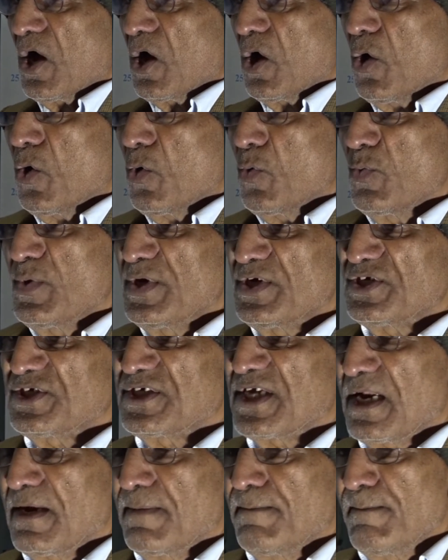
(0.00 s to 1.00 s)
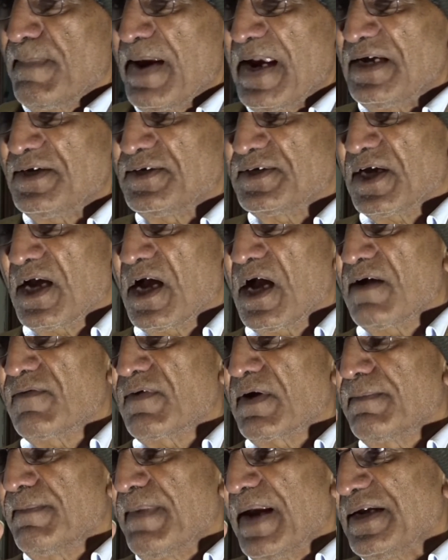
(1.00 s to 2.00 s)
how we shall melt
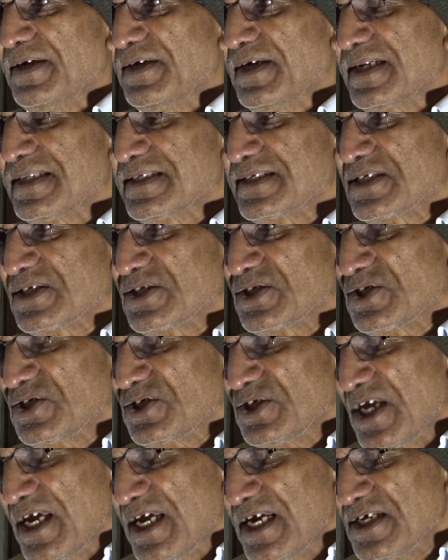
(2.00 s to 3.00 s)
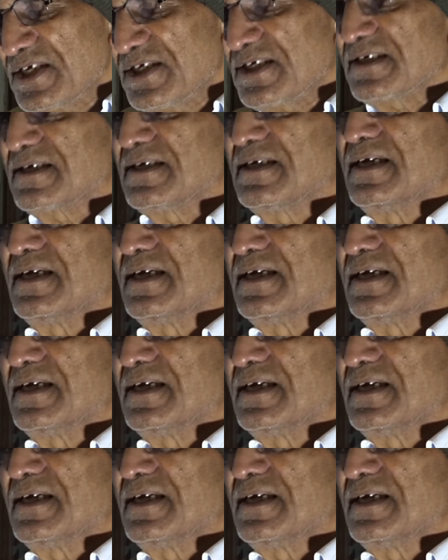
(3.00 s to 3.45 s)
our mental state